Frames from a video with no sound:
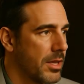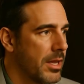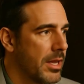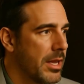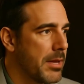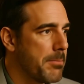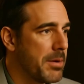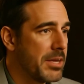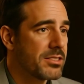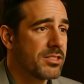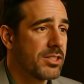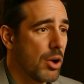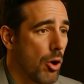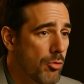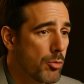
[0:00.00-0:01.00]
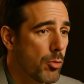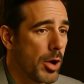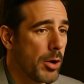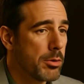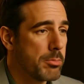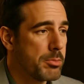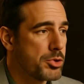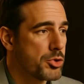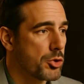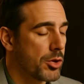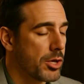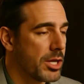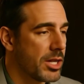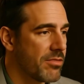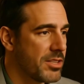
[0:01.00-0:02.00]
It means the overwhelming
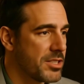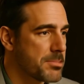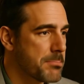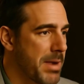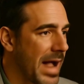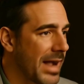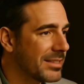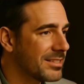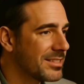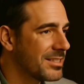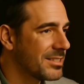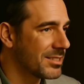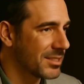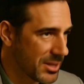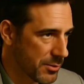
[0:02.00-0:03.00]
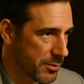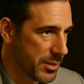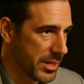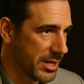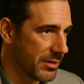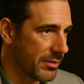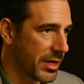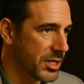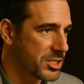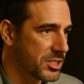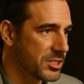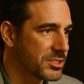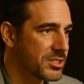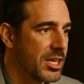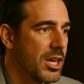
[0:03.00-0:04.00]
majority of these patented delivery
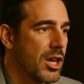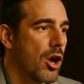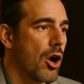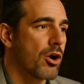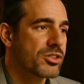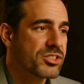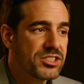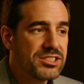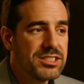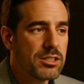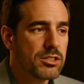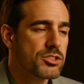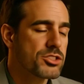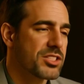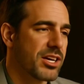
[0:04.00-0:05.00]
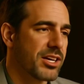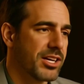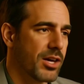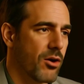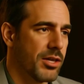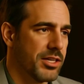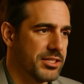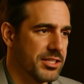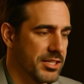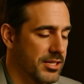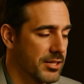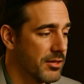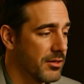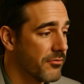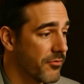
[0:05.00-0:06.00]
innovations are still stuck in
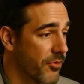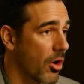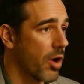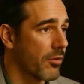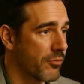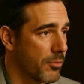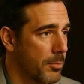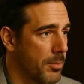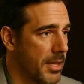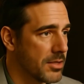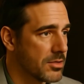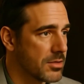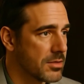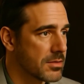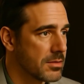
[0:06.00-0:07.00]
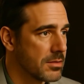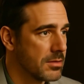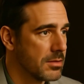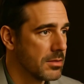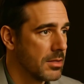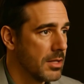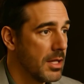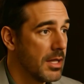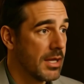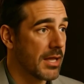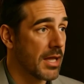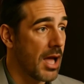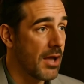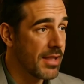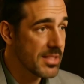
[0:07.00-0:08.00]
R&D, far from patients. It
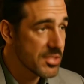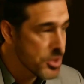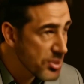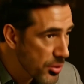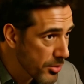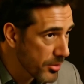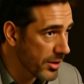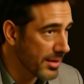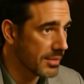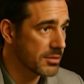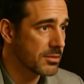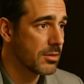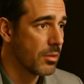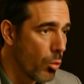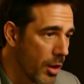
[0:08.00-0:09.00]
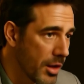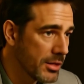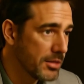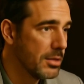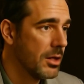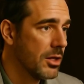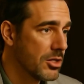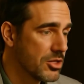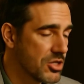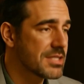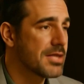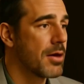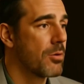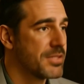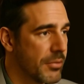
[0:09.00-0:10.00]
highlights two things. One, just
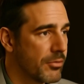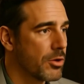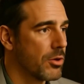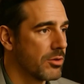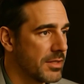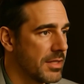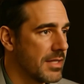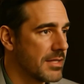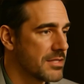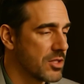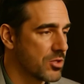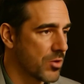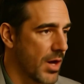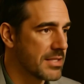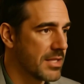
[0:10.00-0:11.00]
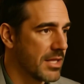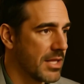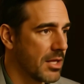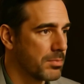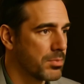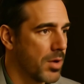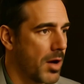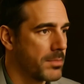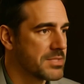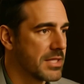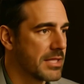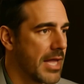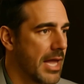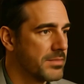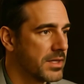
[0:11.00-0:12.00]
how difficult it is to translate a
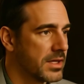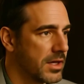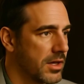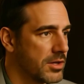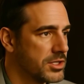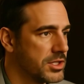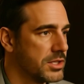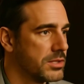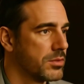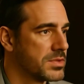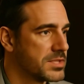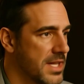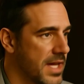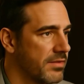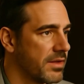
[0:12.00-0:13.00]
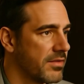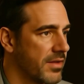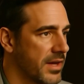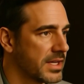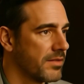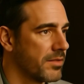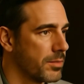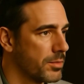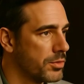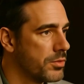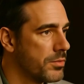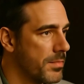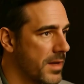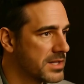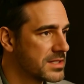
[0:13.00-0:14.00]
promising lab technology into a safe and effective
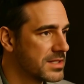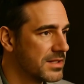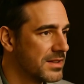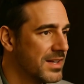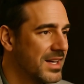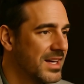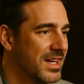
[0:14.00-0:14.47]
approved medicine.